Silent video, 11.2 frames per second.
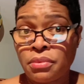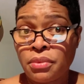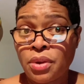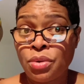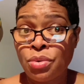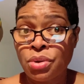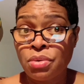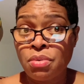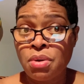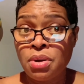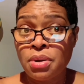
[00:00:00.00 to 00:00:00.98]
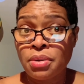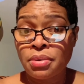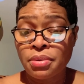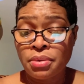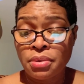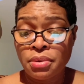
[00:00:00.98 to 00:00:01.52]
You sure?
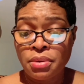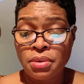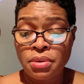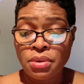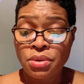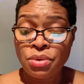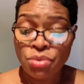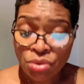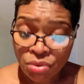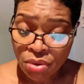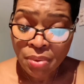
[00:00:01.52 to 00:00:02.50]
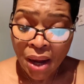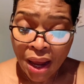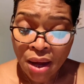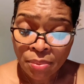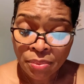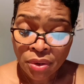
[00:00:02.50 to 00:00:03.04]
You sure, Rob?
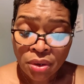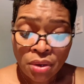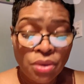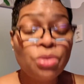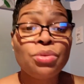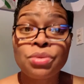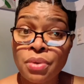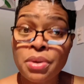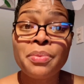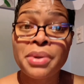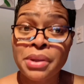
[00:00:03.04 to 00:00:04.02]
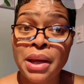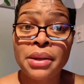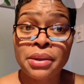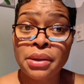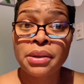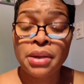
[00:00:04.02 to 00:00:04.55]
You sure you want to take
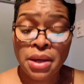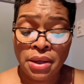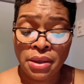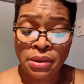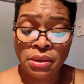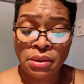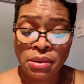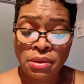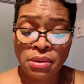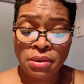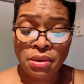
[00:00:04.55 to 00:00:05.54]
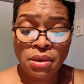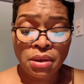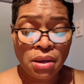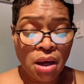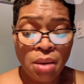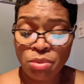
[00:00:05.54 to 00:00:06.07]
this chance?
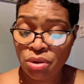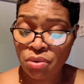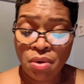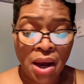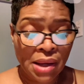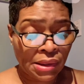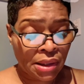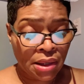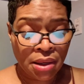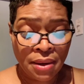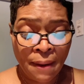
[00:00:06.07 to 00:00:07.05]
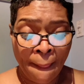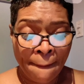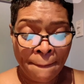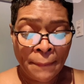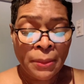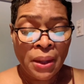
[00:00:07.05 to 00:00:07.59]
I'm sure, I said.
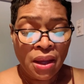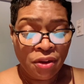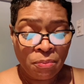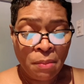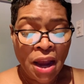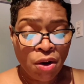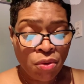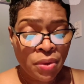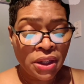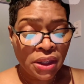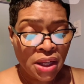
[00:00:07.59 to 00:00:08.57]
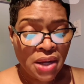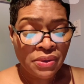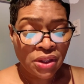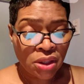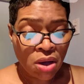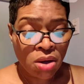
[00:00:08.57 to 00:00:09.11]
If Michael really loves the
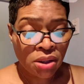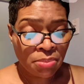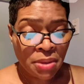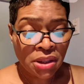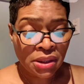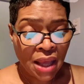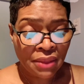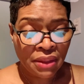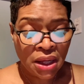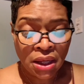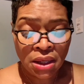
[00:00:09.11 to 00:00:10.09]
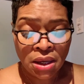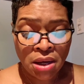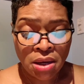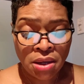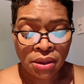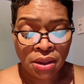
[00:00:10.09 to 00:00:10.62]
song as much as I think he
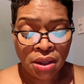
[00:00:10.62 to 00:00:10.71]
does,